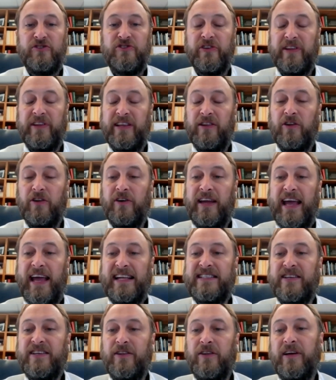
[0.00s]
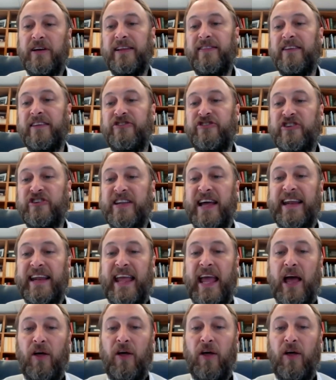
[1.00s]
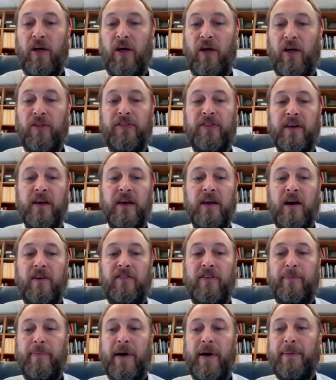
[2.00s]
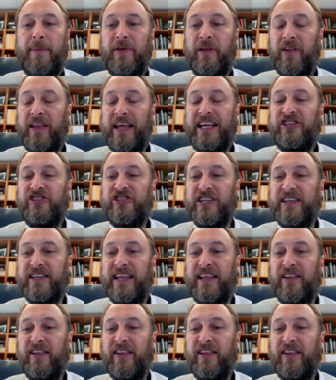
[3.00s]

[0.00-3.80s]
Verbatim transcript: usually look at to look at the genetic health of a population.